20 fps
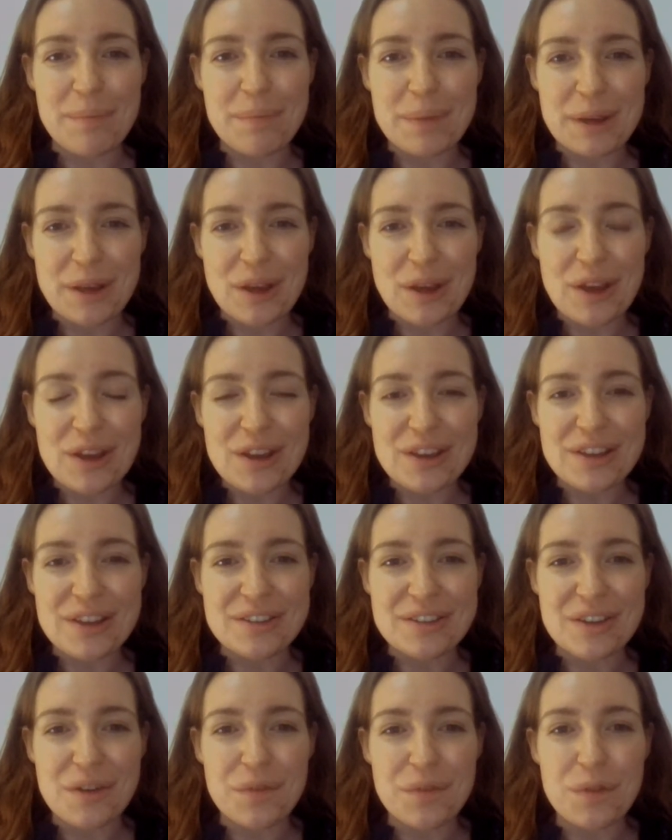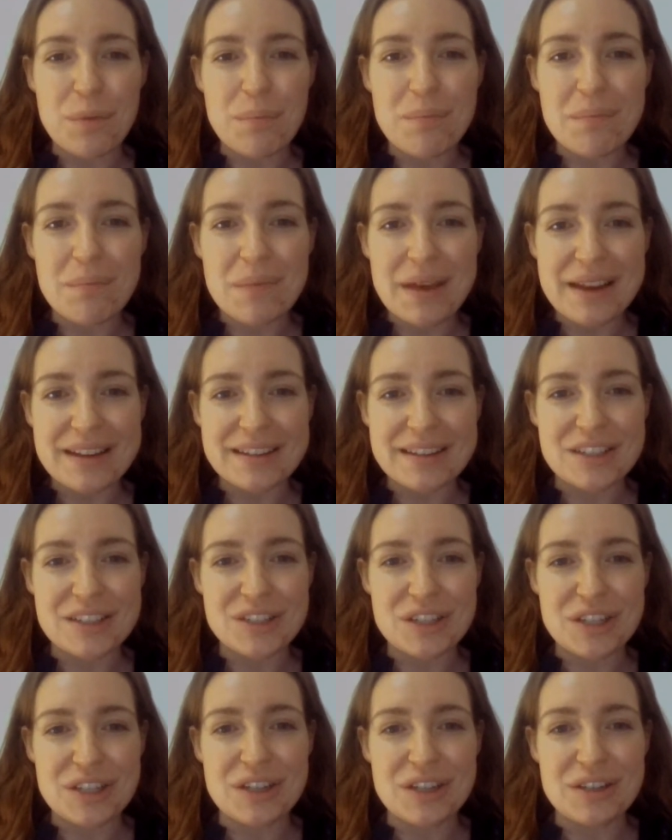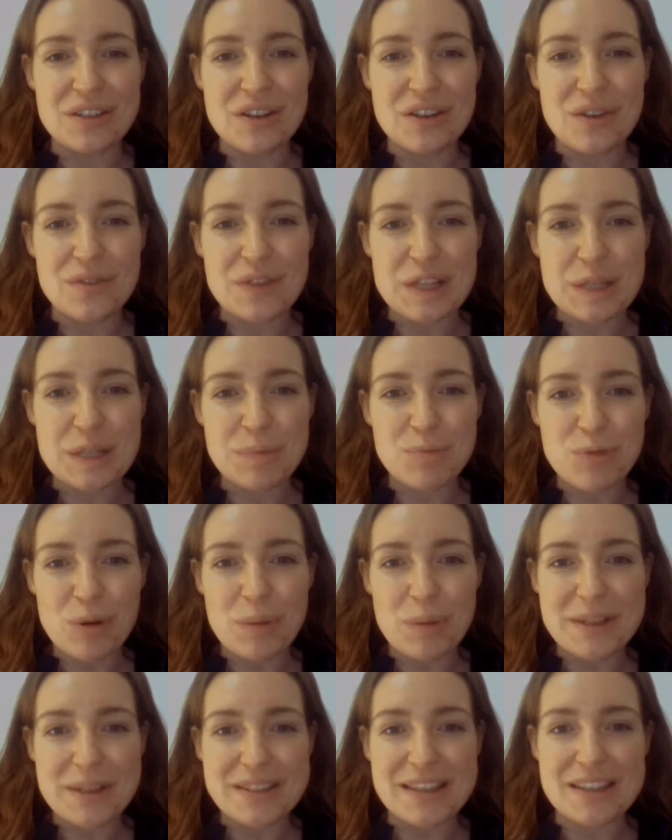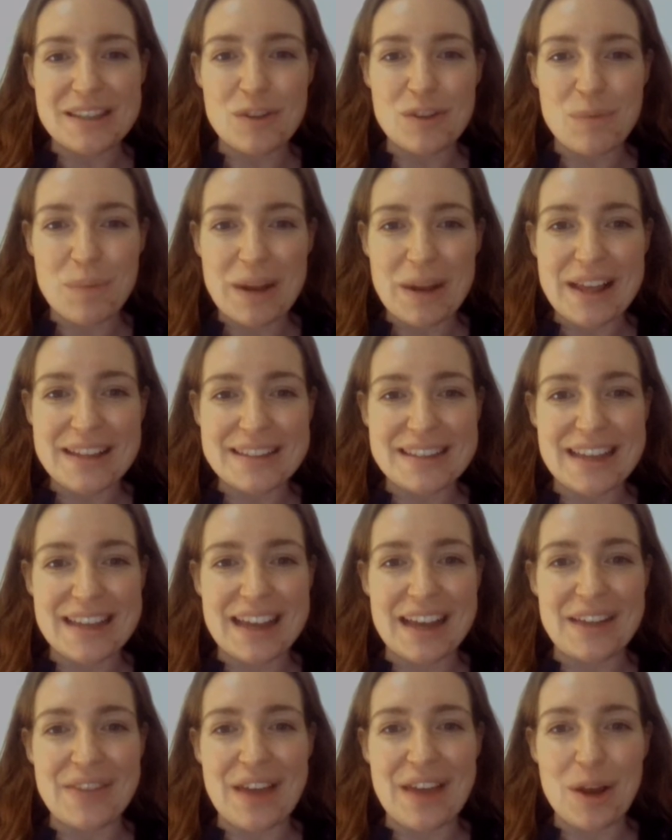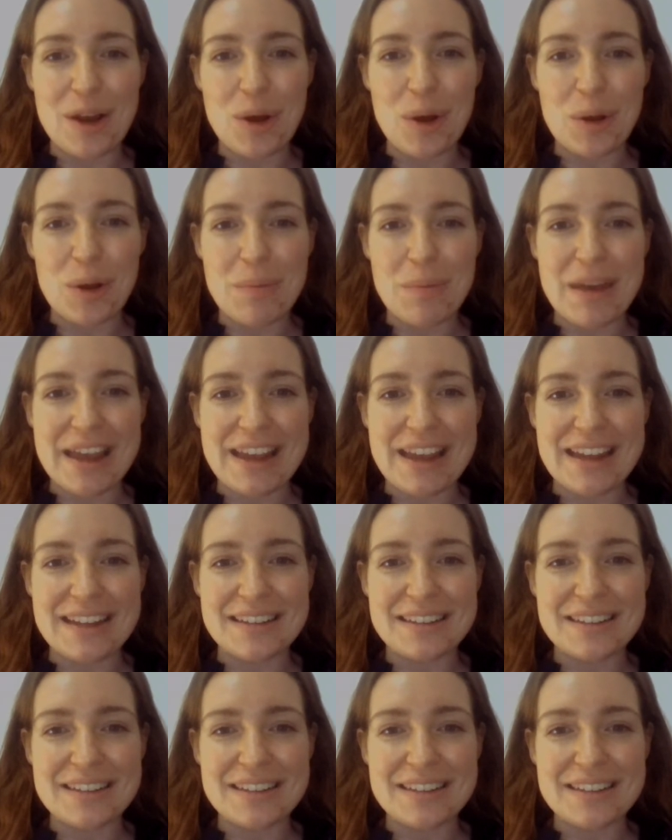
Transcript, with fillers: because of the magnitude of these promises of blessing that God made.